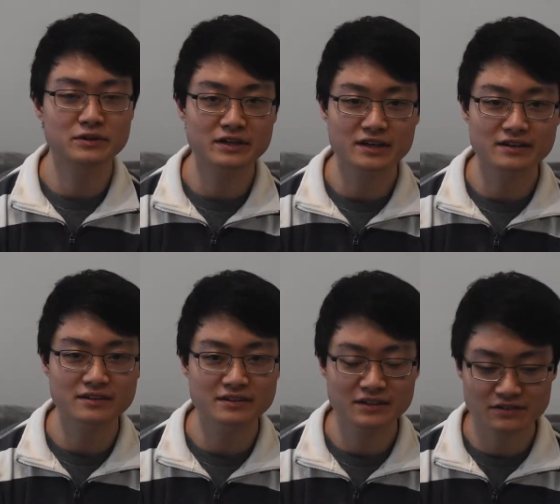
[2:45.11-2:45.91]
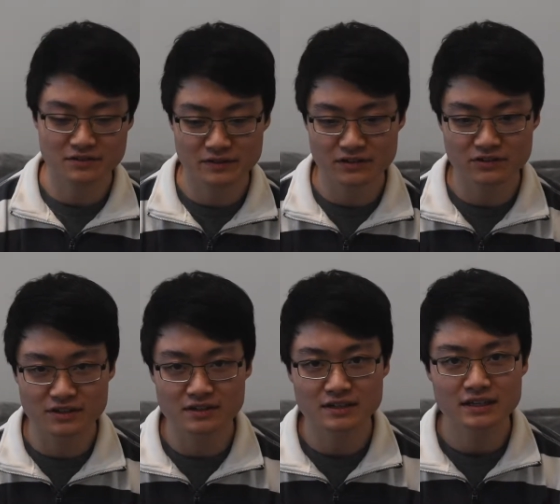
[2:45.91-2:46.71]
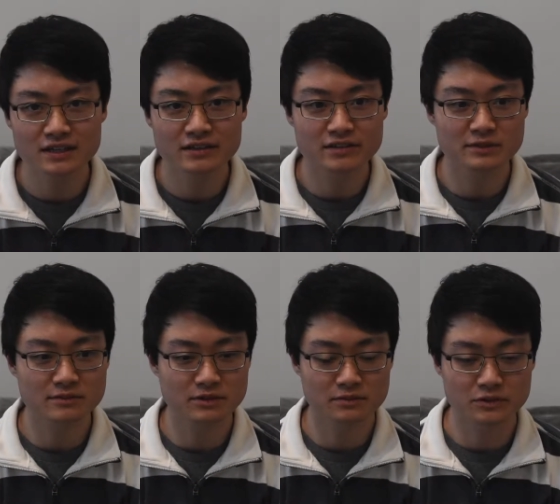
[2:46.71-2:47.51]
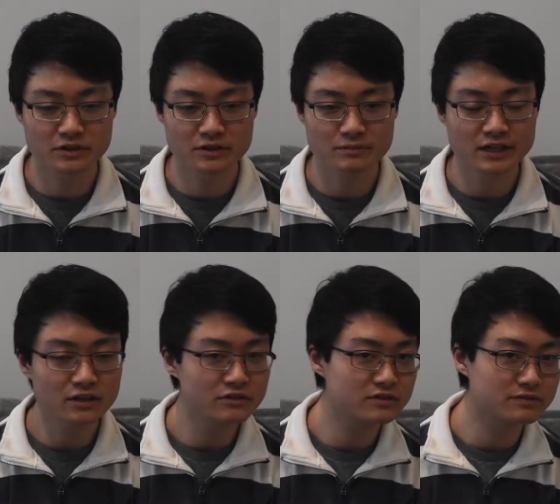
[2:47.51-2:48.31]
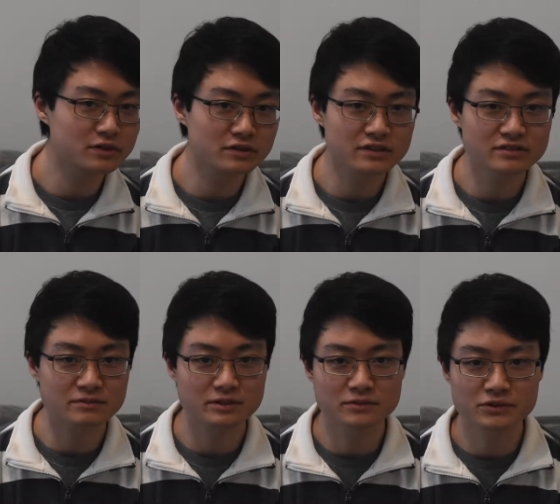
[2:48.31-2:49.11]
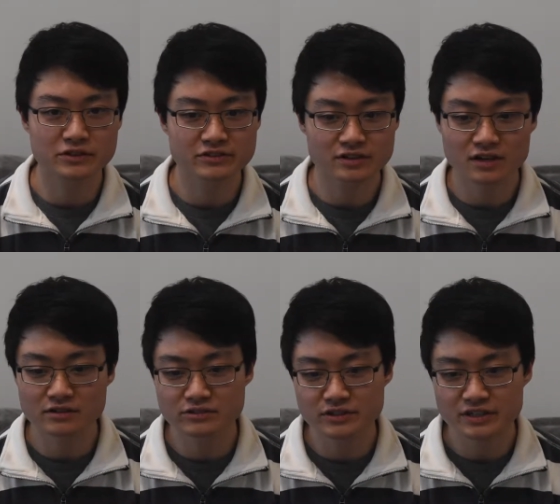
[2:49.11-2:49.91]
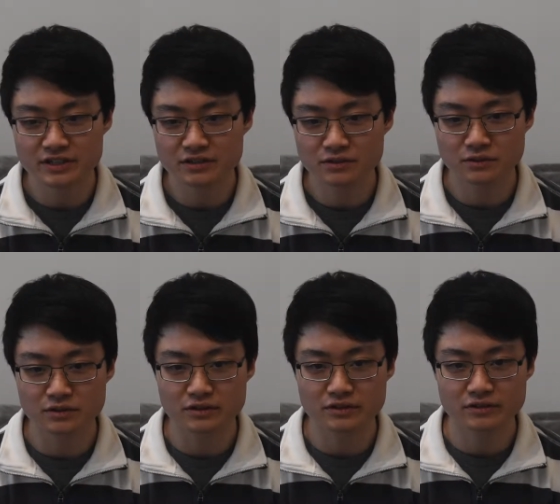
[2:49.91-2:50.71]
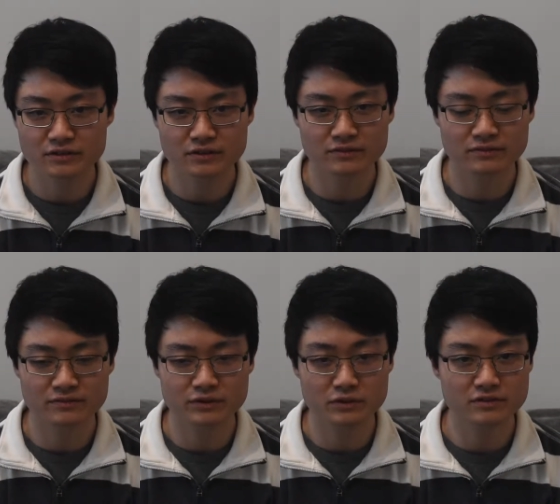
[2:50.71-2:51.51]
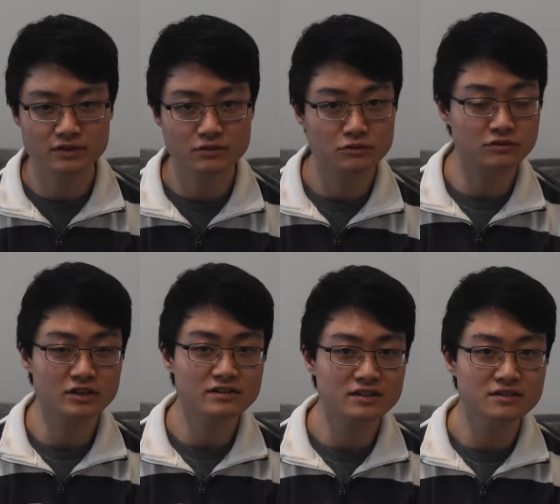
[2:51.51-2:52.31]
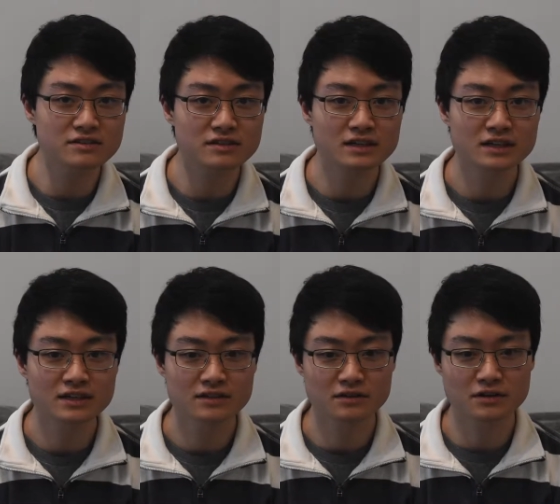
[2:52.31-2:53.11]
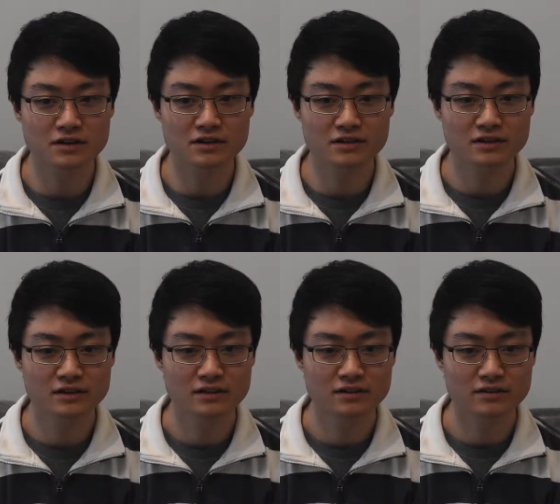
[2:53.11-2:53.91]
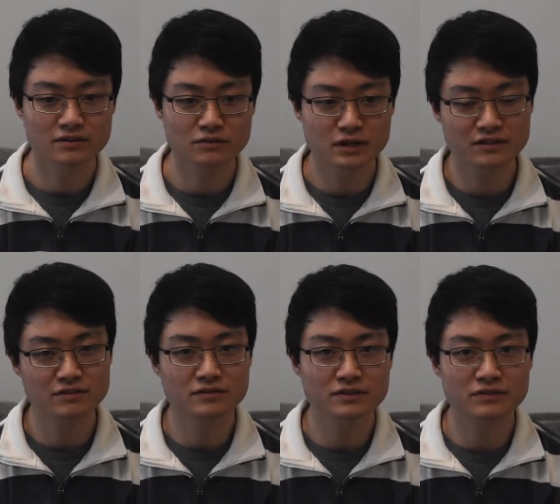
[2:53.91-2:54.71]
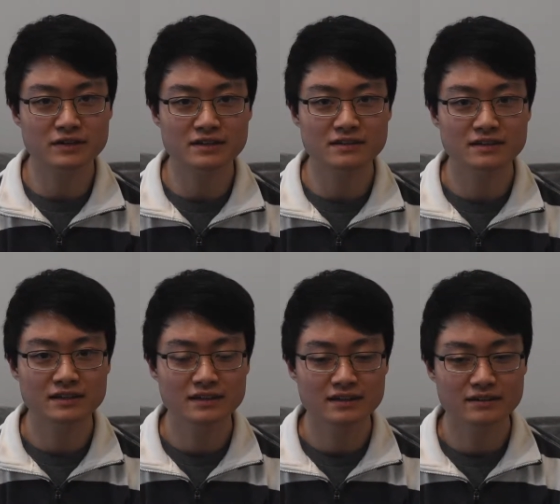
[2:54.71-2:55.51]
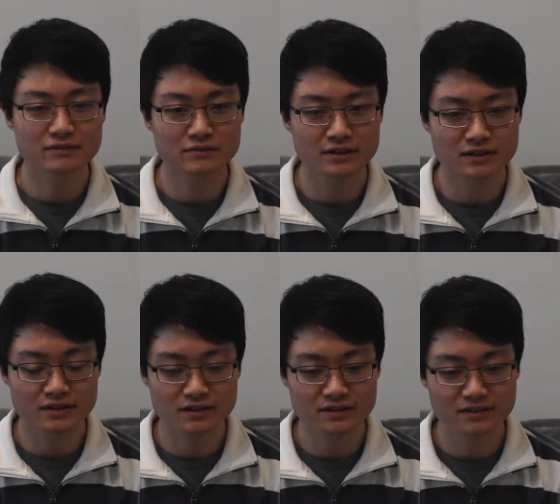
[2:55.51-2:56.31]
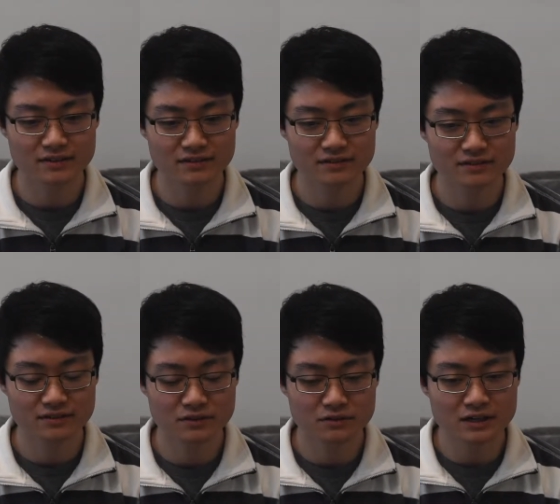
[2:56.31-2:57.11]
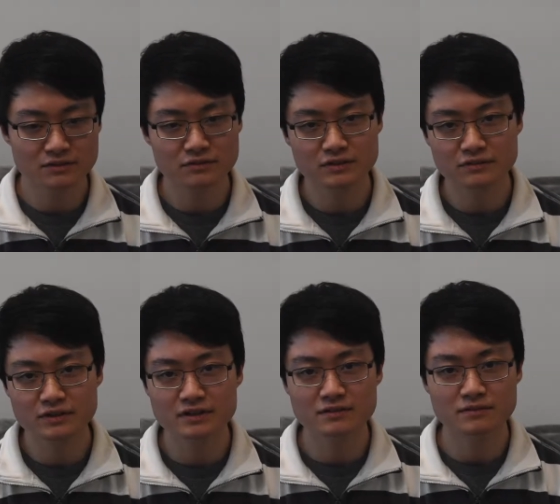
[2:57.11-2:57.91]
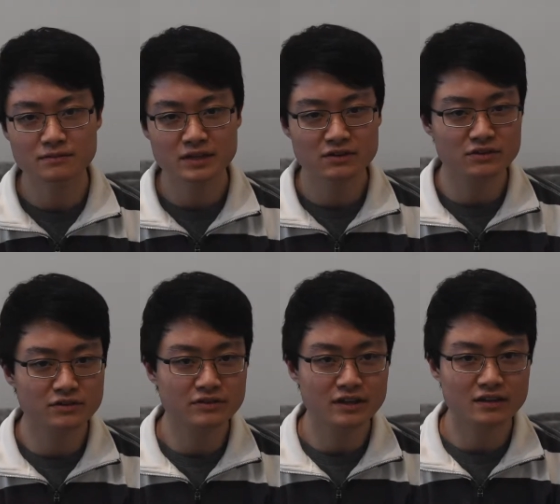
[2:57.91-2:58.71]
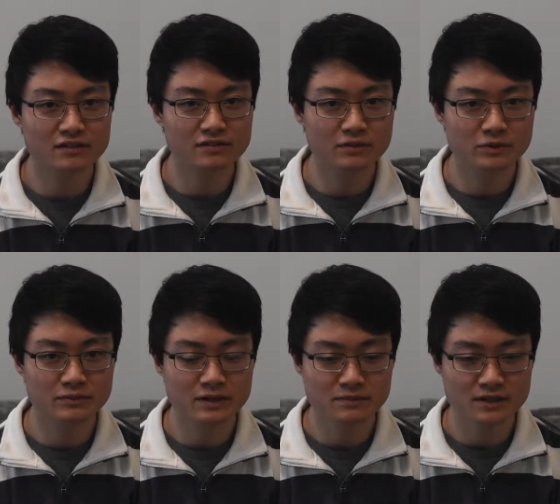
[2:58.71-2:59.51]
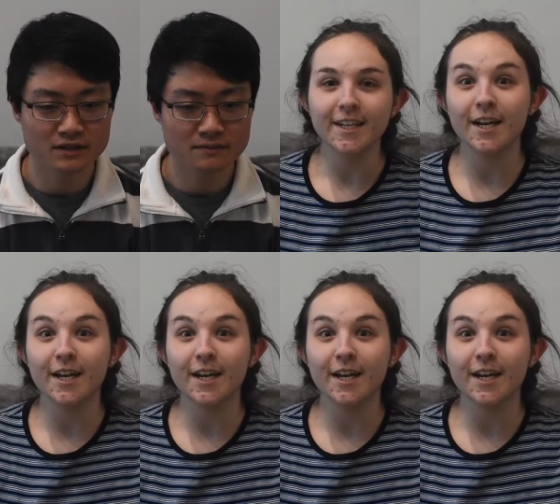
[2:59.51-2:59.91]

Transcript: going on in conservation, some of them are more biology focused, some are more geology or mm, focused on social justice. There are lots of different uh, there are lots of different majors that someone might be.